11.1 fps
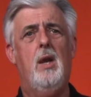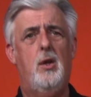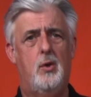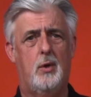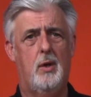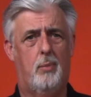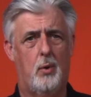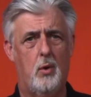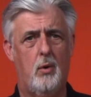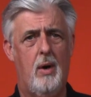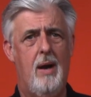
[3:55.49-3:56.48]
You can
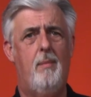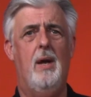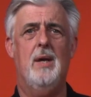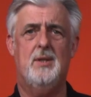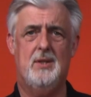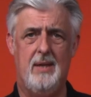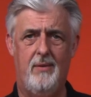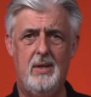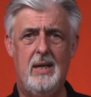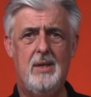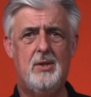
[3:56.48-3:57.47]
program a
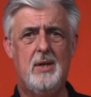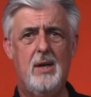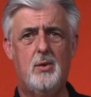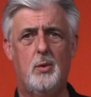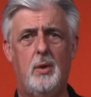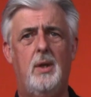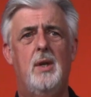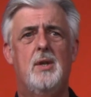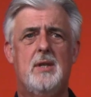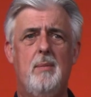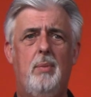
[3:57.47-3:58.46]
7-day schedule,
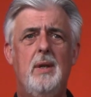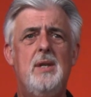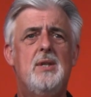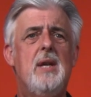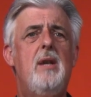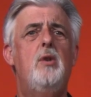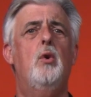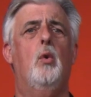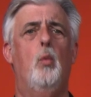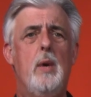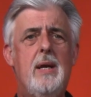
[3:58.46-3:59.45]
simply set your
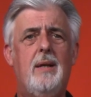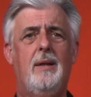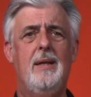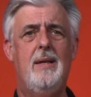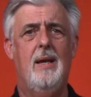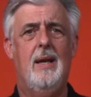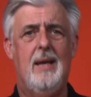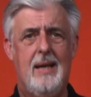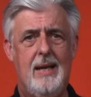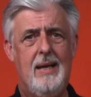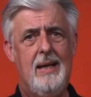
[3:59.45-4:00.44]
weekly
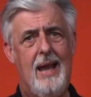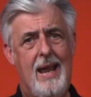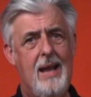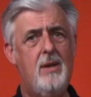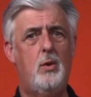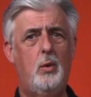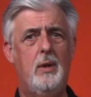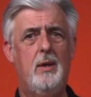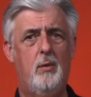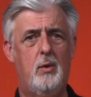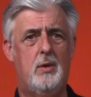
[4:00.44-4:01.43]
heating and
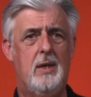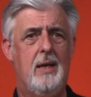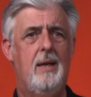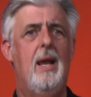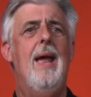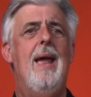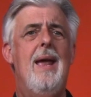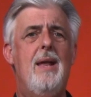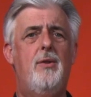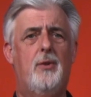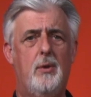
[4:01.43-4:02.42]
cooling routine,
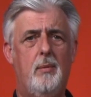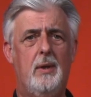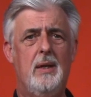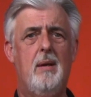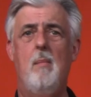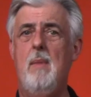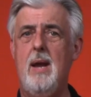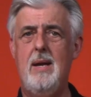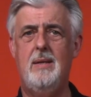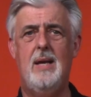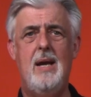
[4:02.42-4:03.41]
and ThermaLink
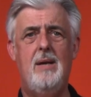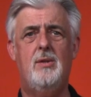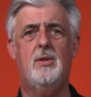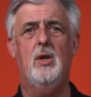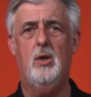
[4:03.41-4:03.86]
maintains